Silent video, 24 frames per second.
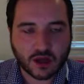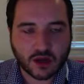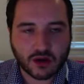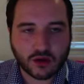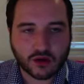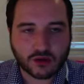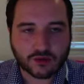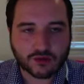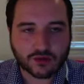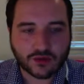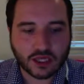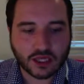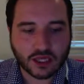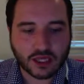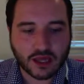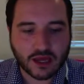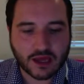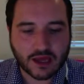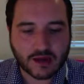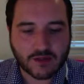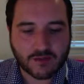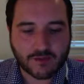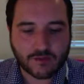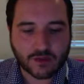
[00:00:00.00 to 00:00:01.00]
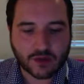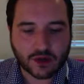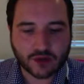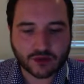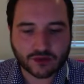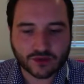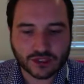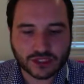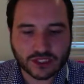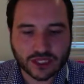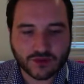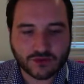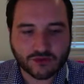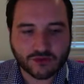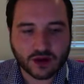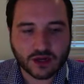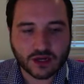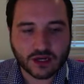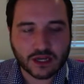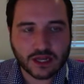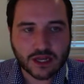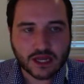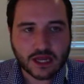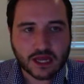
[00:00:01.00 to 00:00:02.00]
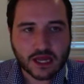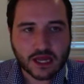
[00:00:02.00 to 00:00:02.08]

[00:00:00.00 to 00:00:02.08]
along the along the seafront